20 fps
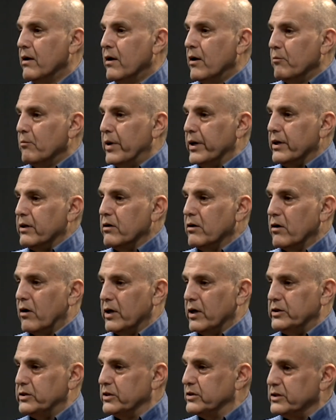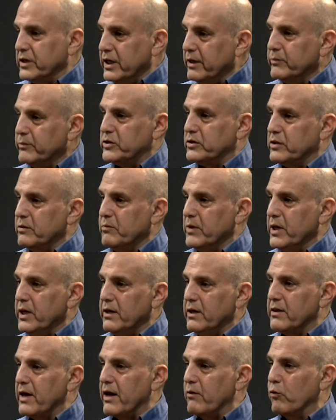but you know, it just seems to me
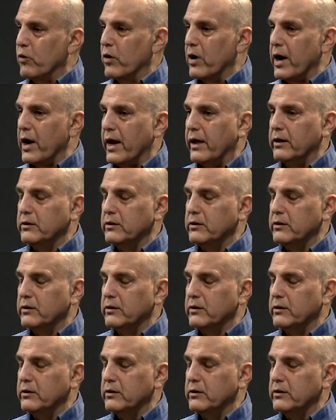that we're held